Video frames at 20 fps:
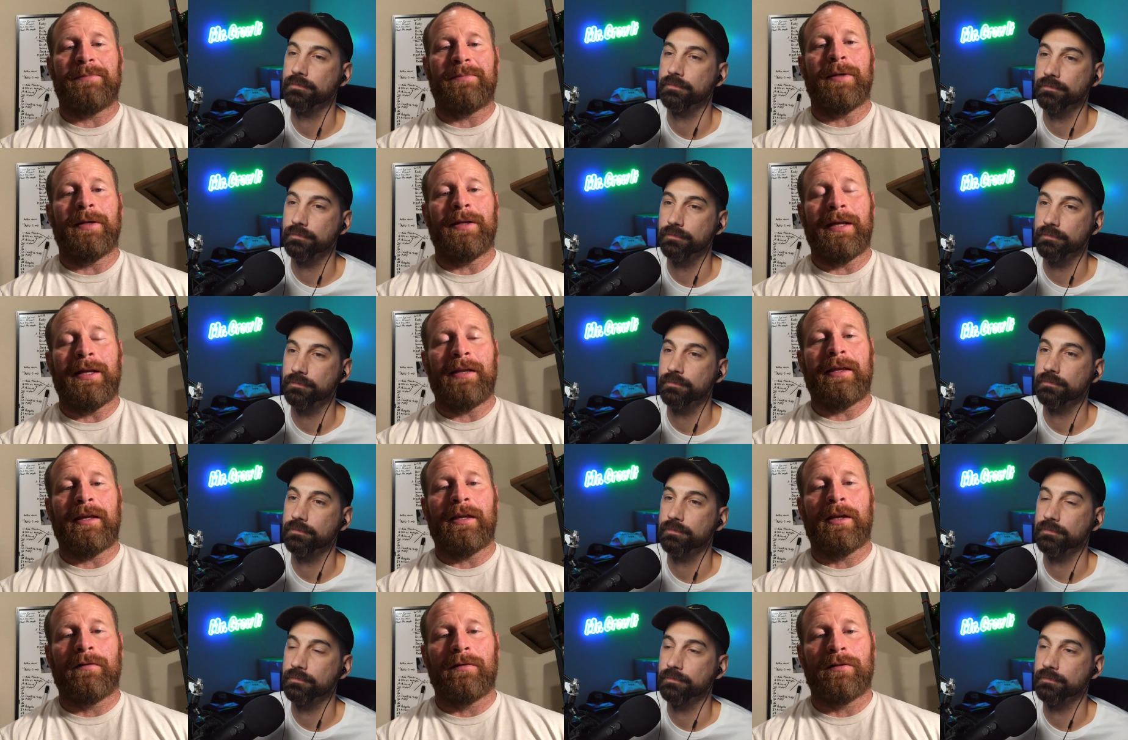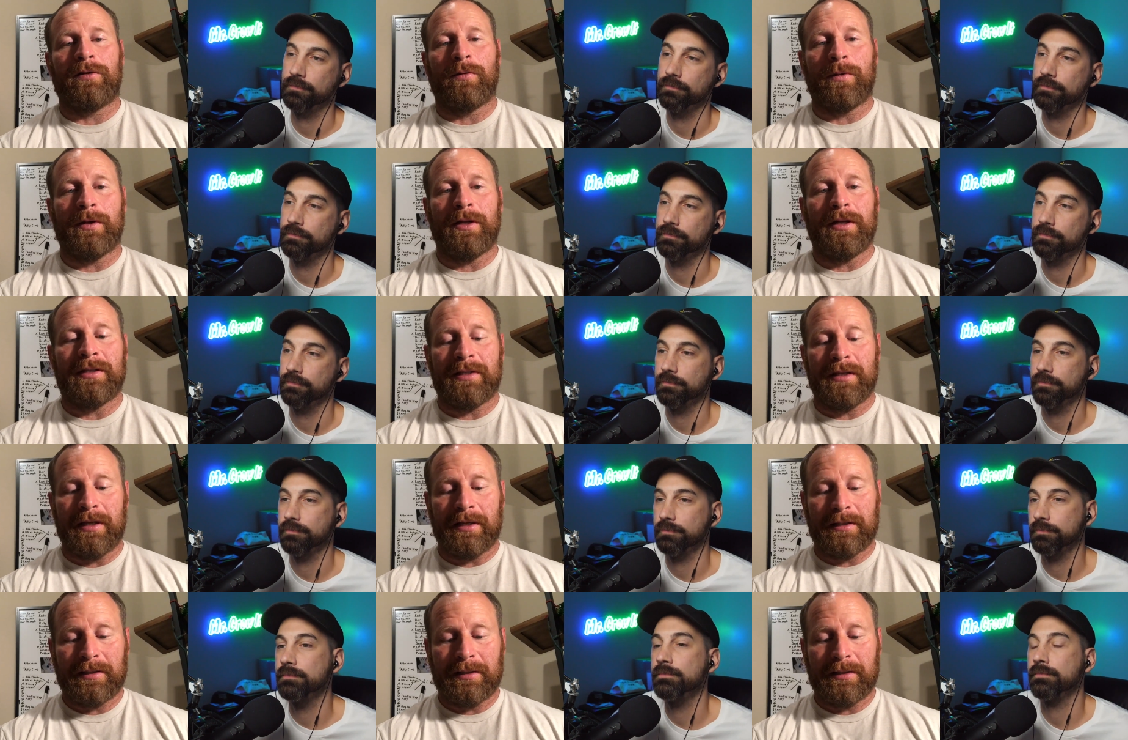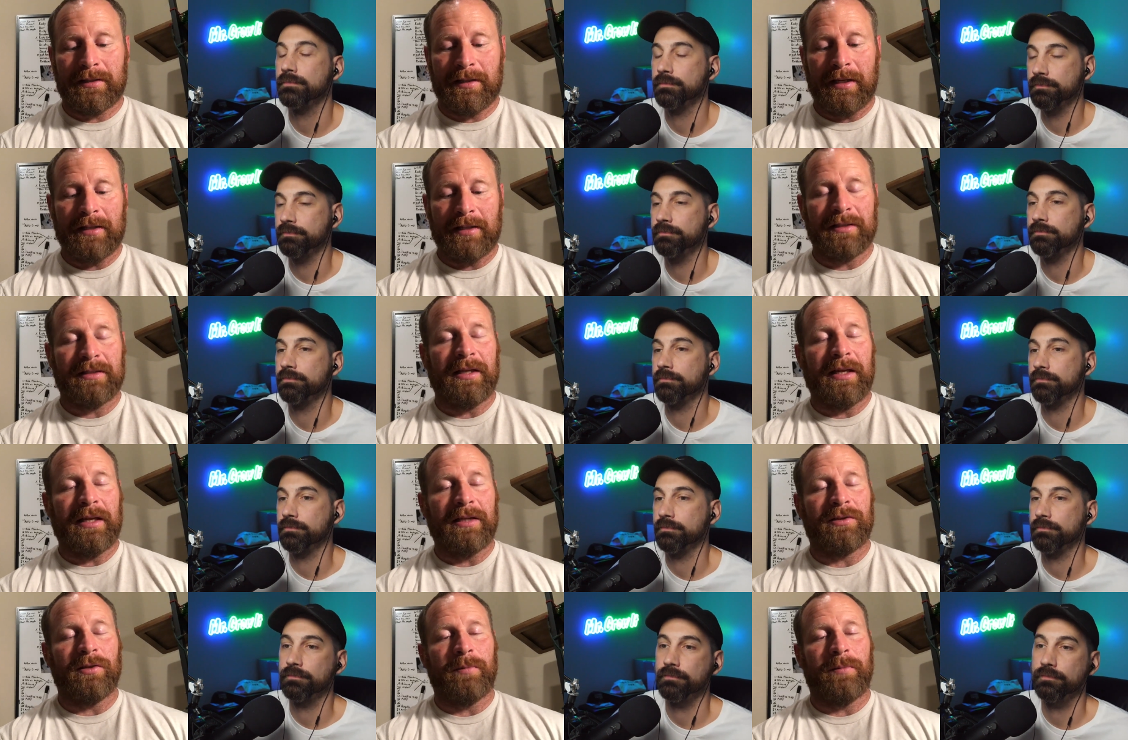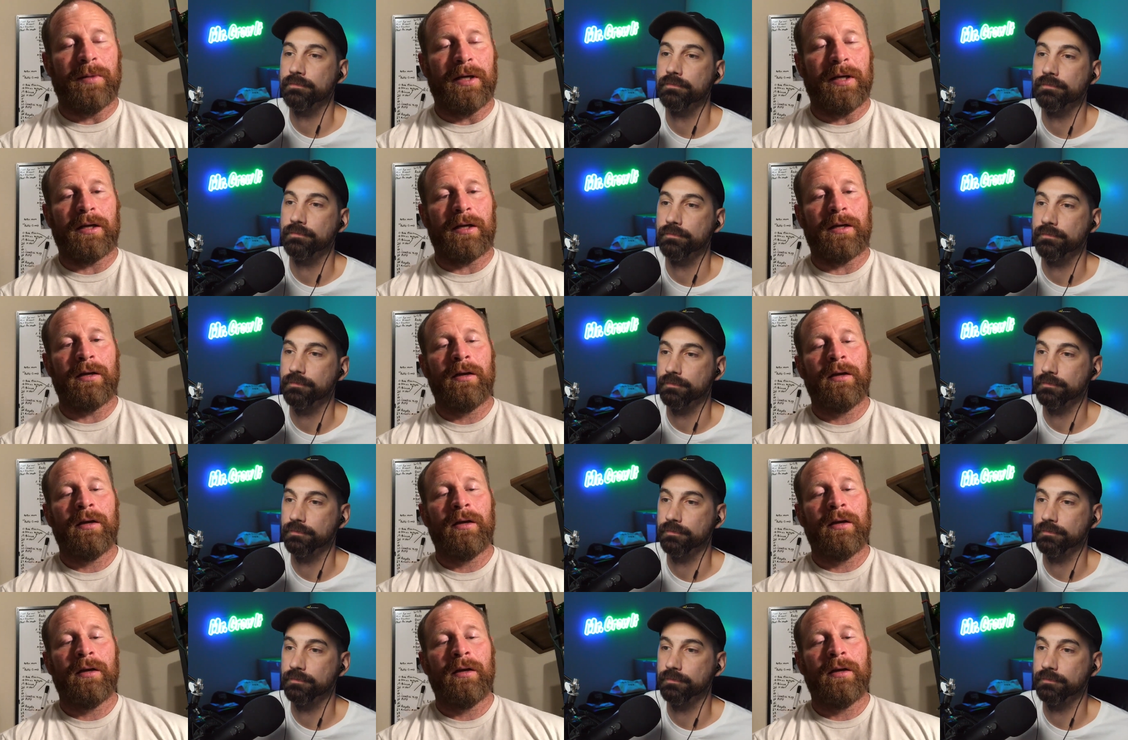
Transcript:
Speaker 1: but anything over twenty-six tends to get too big.